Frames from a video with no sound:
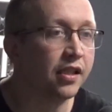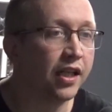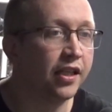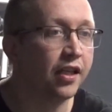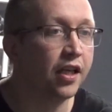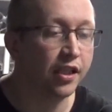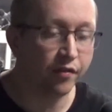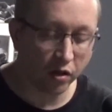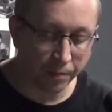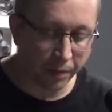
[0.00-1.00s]
Like, you've
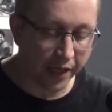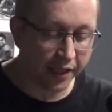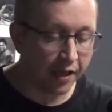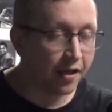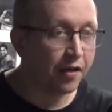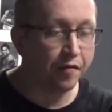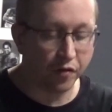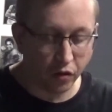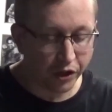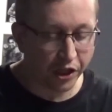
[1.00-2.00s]
got to pay for
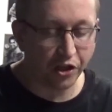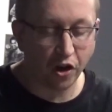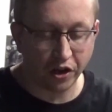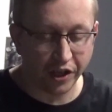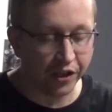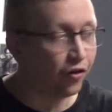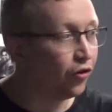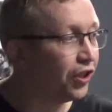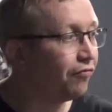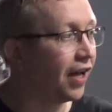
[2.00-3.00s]
all your crockery,
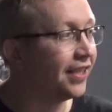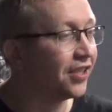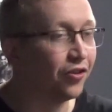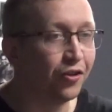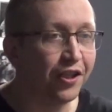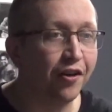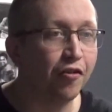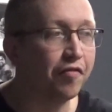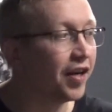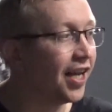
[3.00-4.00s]
all your rent, all your
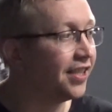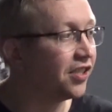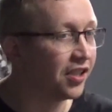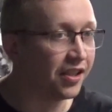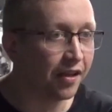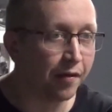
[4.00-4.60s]
overheads.